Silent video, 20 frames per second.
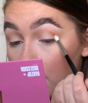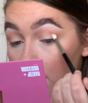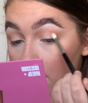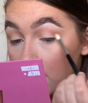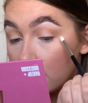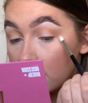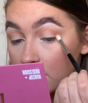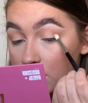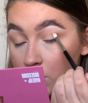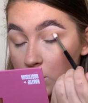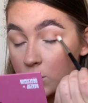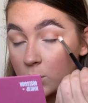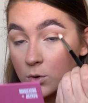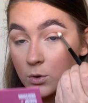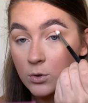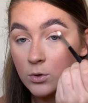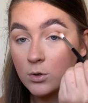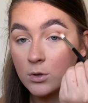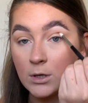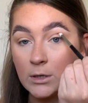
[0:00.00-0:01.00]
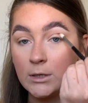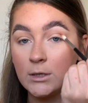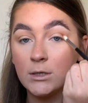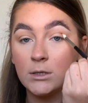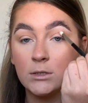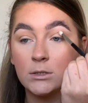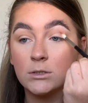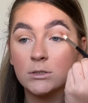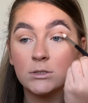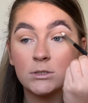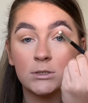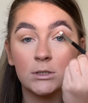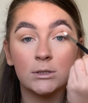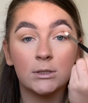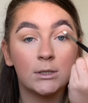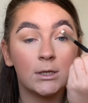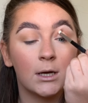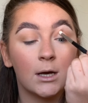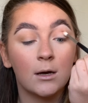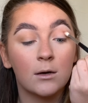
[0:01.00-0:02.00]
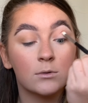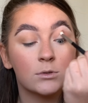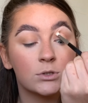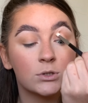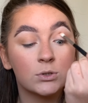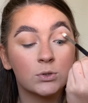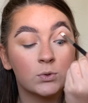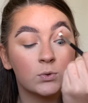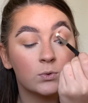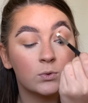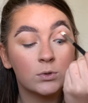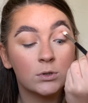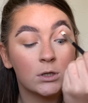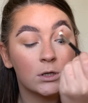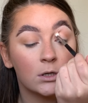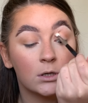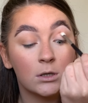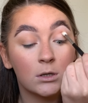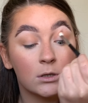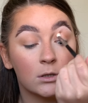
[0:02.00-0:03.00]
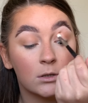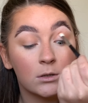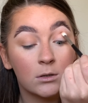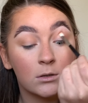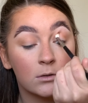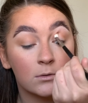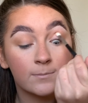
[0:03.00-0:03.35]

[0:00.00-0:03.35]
in the crease and the outer corner,